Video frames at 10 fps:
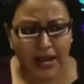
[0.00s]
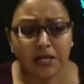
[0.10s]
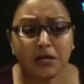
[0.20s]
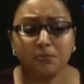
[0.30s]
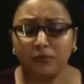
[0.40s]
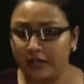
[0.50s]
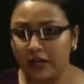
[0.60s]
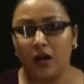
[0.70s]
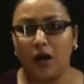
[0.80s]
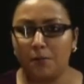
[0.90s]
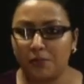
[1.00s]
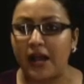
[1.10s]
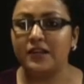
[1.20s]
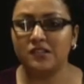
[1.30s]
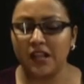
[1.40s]
any
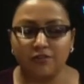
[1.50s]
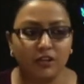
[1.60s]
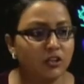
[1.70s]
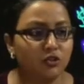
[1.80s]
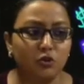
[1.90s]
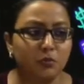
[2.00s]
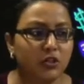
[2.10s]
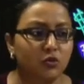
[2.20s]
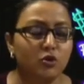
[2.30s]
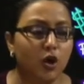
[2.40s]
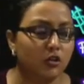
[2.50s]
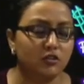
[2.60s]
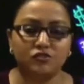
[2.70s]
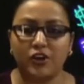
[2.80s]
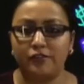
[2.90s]
price level, it could be $2,
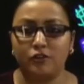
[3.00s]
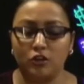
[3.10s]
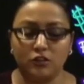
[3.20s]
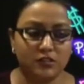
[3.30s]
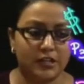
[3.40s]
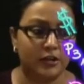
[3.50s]
$5,